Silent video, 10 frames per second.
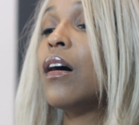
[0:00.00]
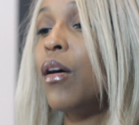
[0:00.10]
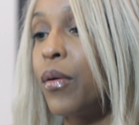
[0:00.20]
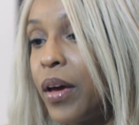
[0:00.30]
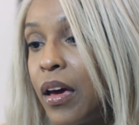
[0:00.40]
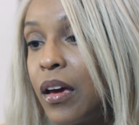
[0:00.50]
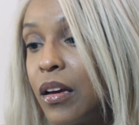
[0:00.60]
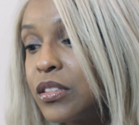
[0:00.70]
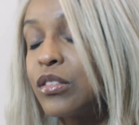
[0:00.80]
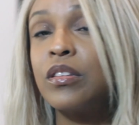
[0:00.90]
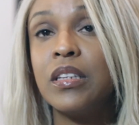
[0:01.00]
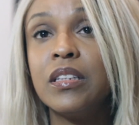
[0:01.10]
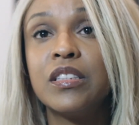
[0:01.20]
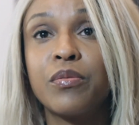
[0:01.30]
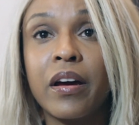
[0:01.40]
Okay, so then
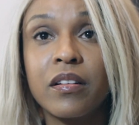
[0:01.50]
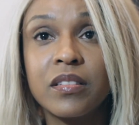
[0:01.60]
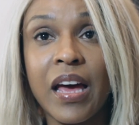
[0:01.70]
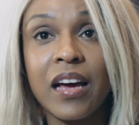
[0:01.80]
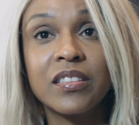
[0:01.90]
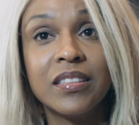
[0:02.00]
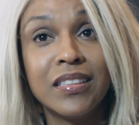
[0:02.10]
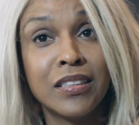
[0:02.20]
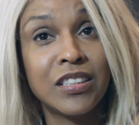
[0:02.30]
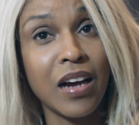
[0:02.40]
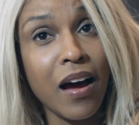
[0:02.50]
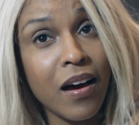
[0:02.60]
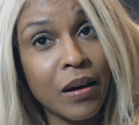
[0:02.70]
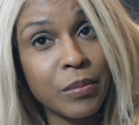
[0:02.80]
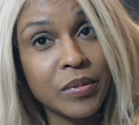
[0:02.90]
these writers actually need
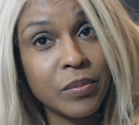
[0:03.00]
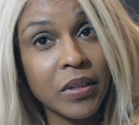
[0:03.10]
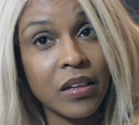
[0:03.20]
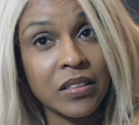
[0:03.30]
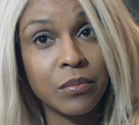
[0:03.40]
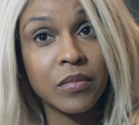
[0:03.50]
jobs, because